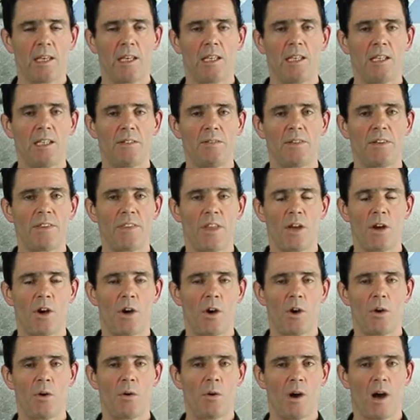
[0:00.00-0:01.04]
Even
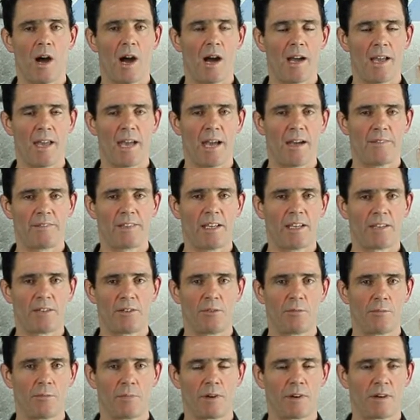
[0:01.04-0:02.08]
though I have that
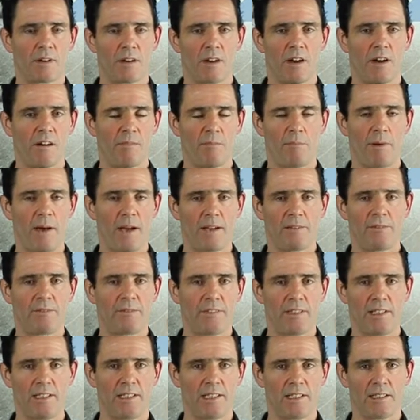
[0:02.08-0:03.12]
number of bad
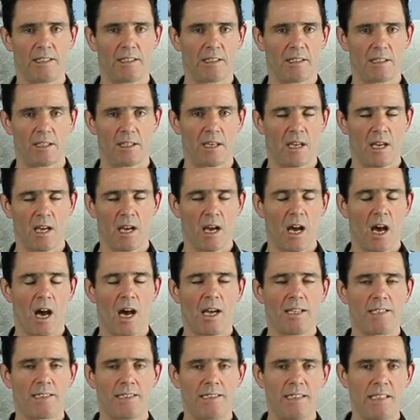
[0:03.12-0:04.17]
feeling,
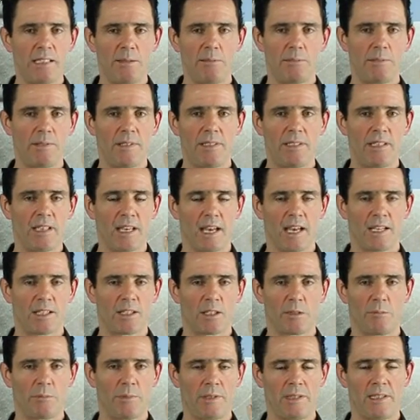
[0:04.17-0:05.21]
I deeply and
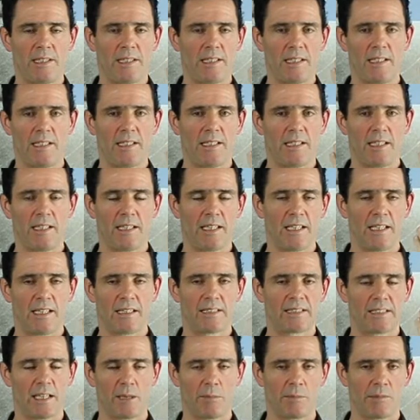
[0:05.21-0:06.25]
completely
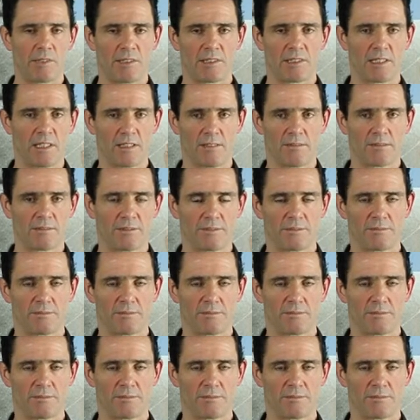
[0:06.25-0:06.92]
accept myself.